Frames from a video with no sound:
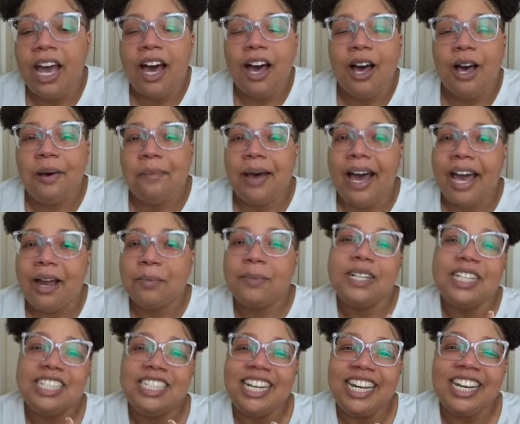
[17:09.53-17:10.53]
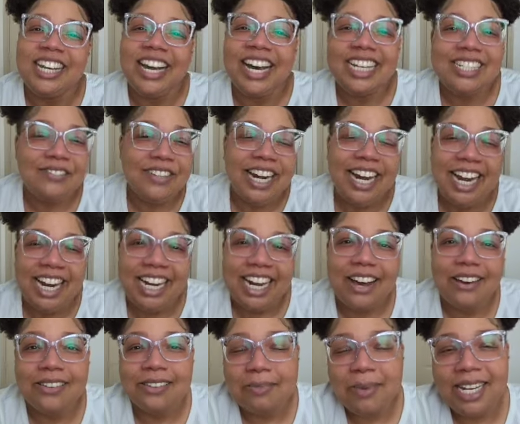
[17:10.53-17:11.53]
I appreciate you guys for hanging
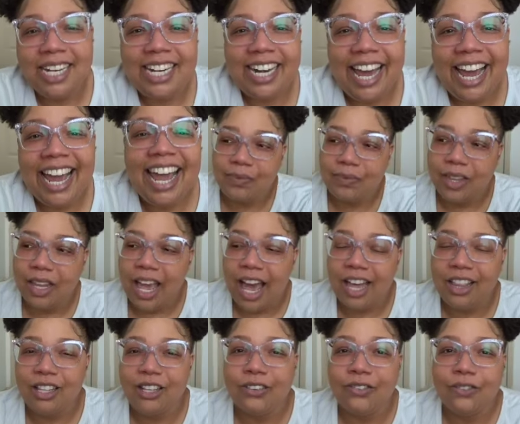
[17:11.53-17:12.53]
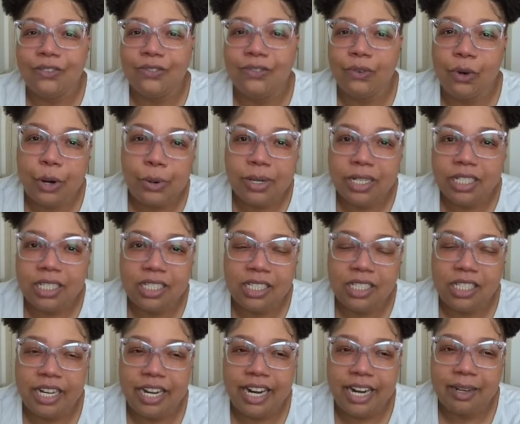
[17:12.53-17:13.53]
out with me today. I look forward to
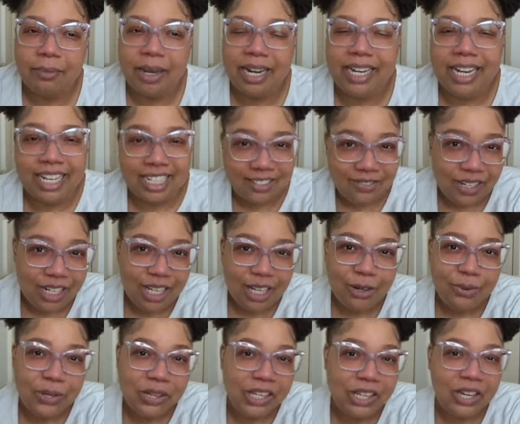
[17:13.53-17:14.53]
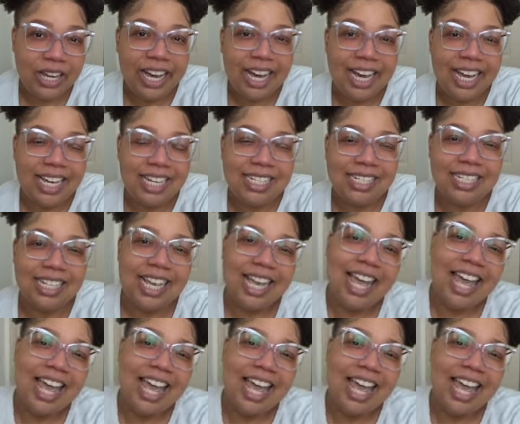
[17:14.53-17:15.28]
sharing my next video with you guys.